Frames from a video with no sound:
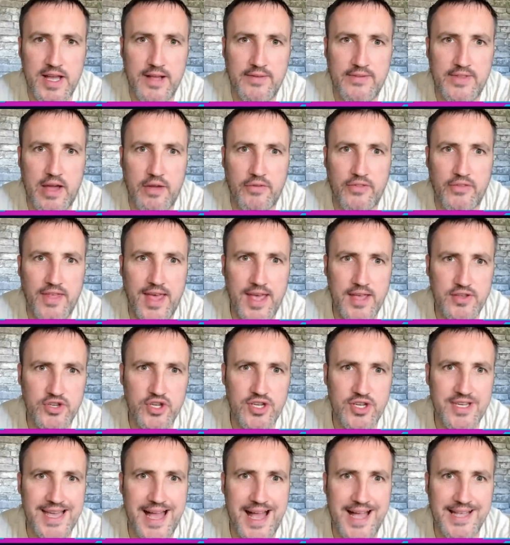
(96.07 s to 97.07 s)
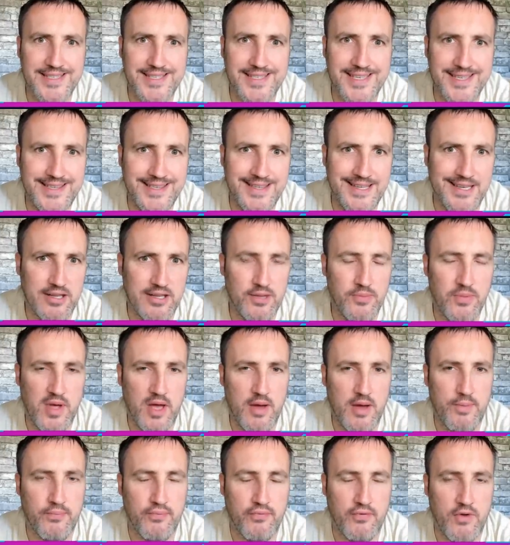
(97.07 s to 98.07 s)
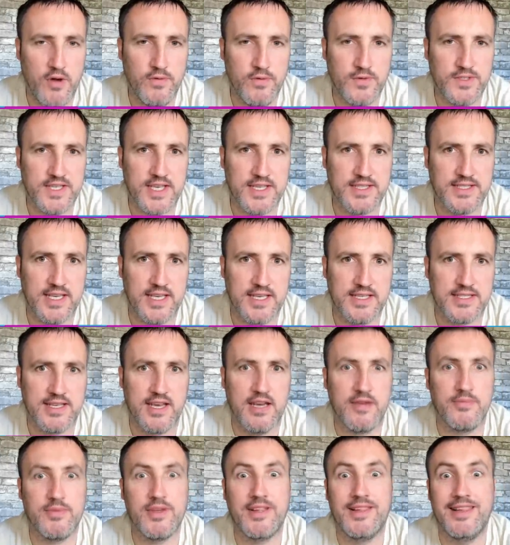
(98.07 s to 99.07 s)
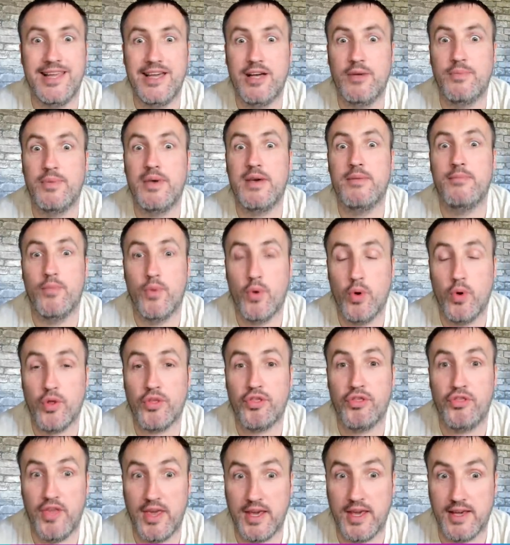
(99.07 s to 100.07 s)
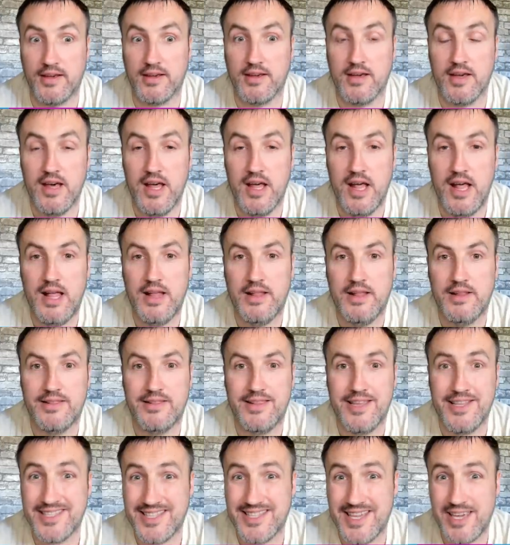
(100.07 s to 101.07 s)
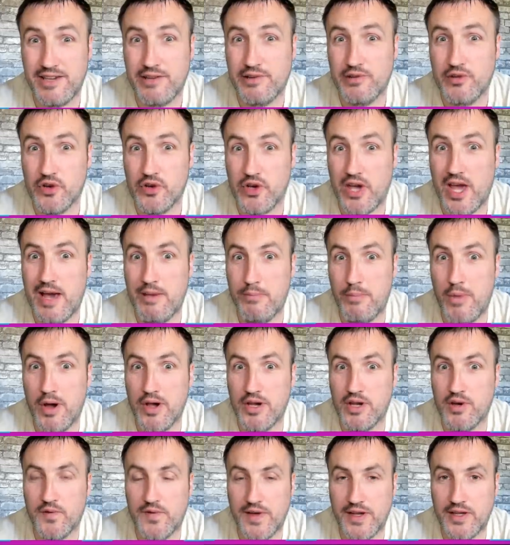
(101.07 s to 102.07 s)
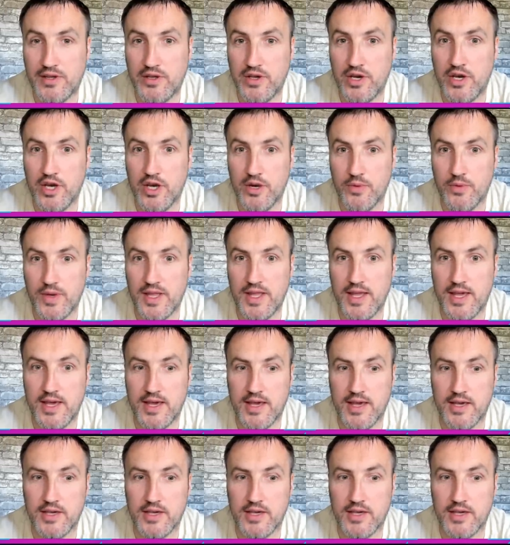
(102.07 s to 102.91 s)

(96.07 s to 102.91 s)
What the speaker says: Now, that just adds a little bit of processing time and a little bit more think. Let's take a look at Michael Van Gerwen here.